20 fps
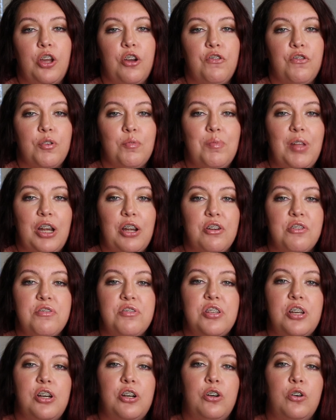go from there.
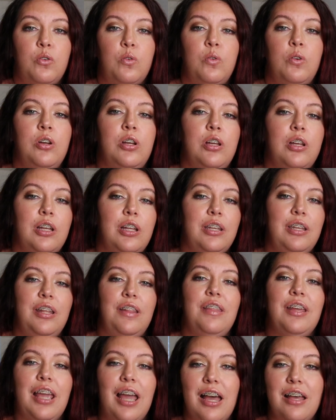So did
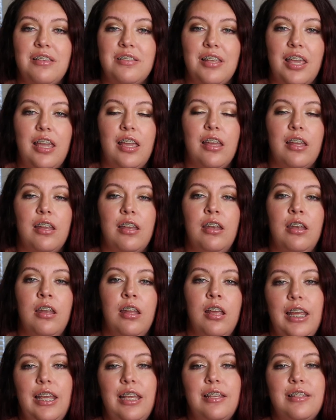the CAT scan.
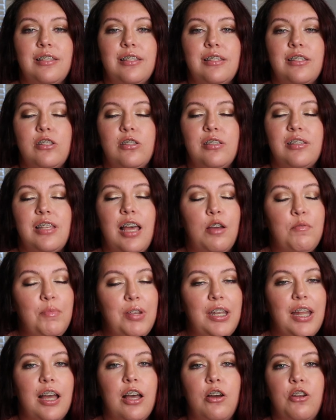He sat me
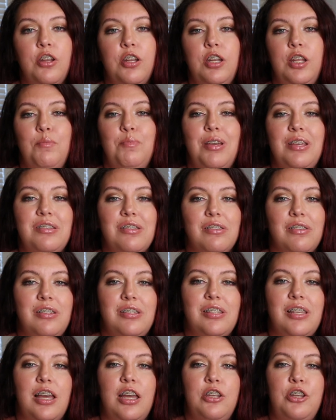down and he basically
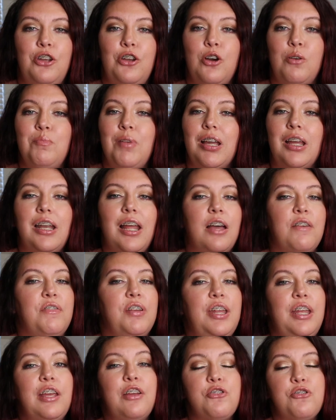said, you know, I'm not gonna have
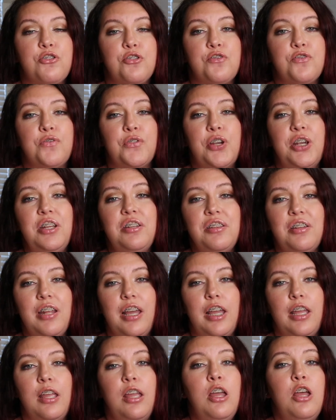any answers for you
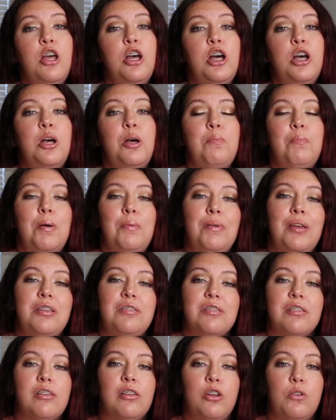today. But
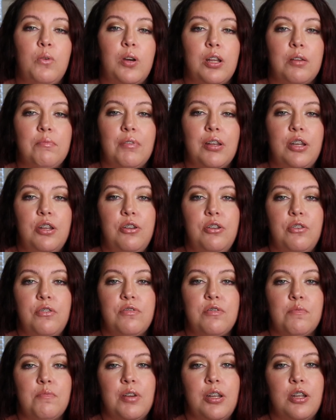basically what I'm gonna do
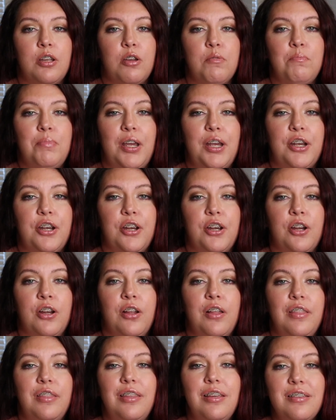is I'm gonna
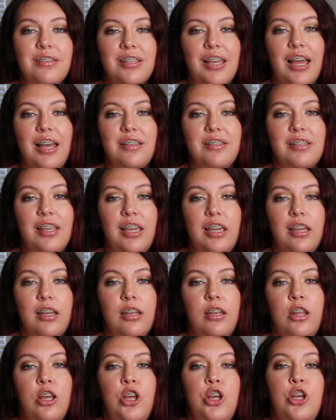compare this CAT
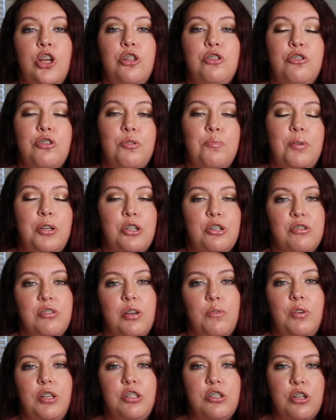scan to the pictures
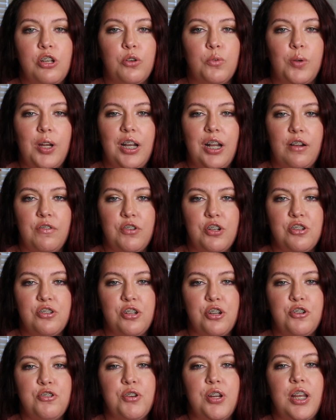that we took right after
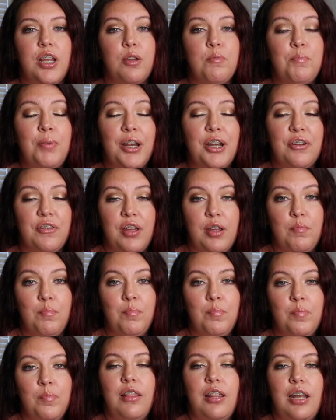surgery and compare
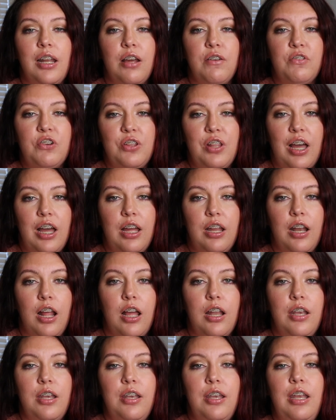them. Then after that,
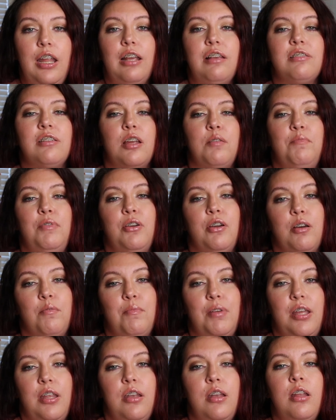next time you come
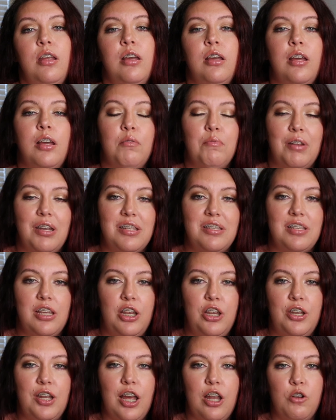in, I'm gonna sit
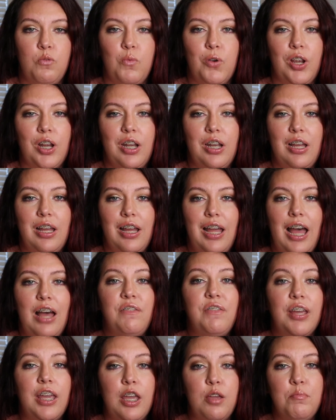you down and we're gonna
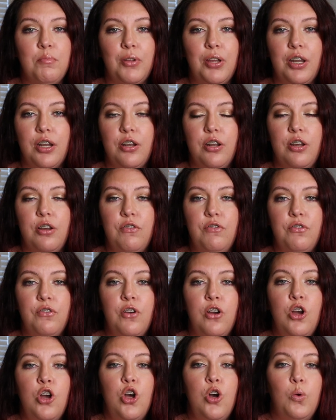have a game plan of
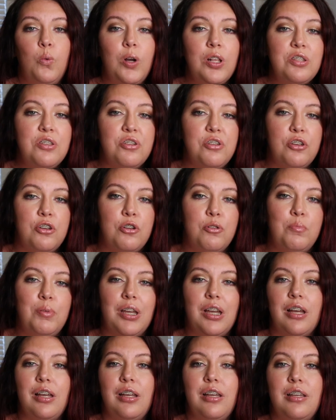what to do,
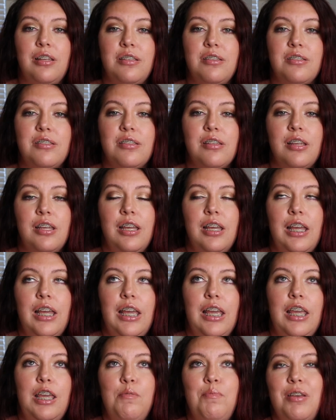because
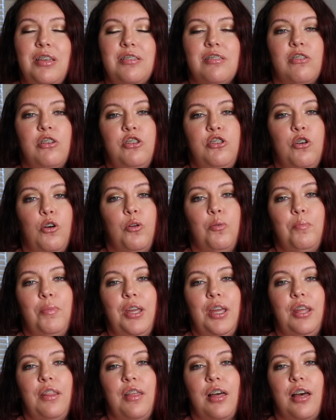he basically told
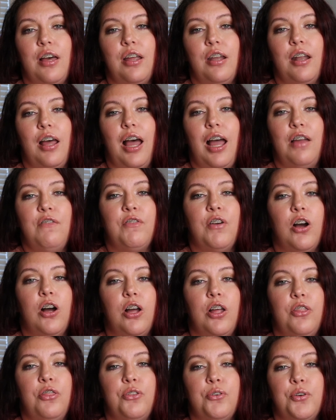me that I've
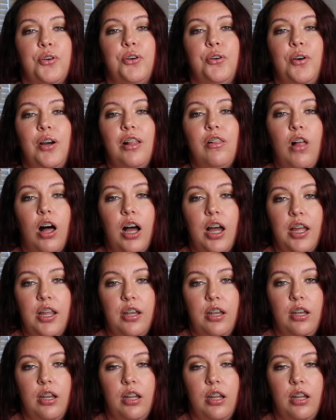gone through a lot